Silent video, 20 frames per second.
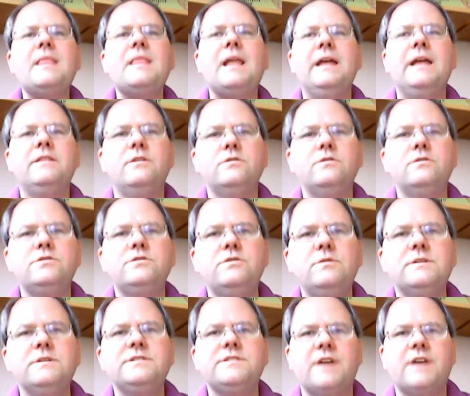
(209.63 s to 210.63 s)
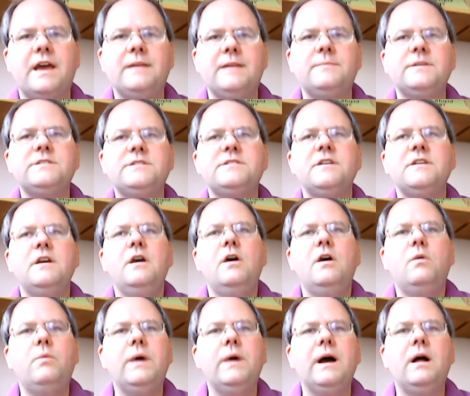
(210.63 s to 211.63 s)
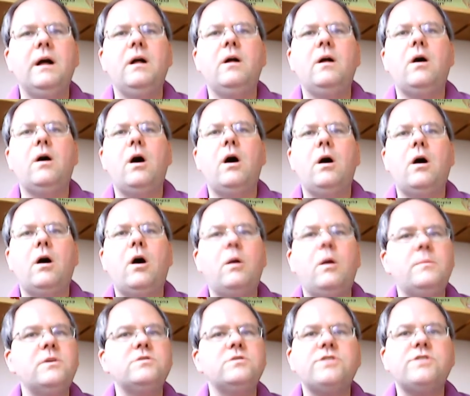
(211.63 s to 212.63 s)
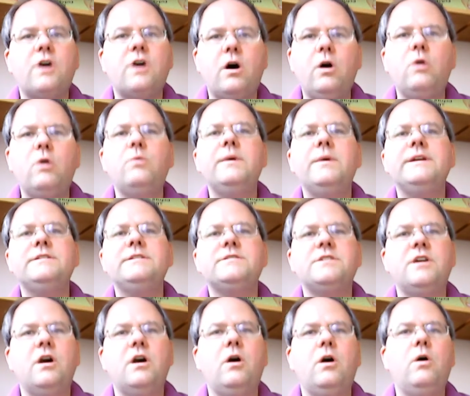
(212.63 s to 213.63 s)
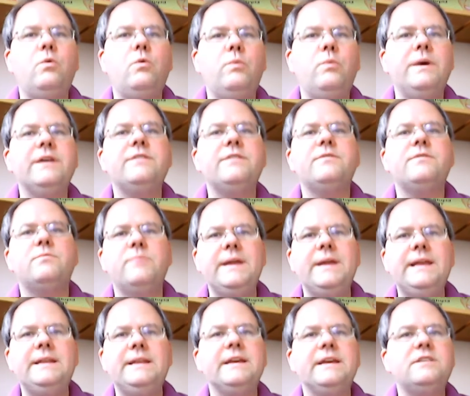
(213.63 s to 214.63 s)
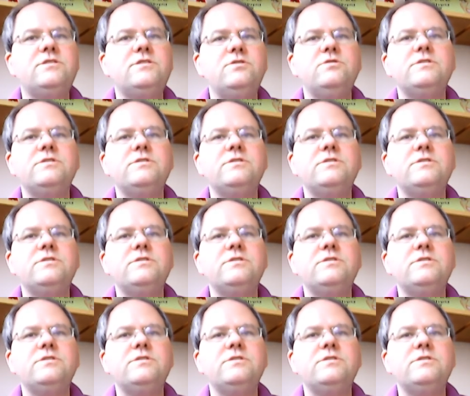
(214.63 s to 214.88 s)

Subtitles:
And those new assignments will almost always go with readings,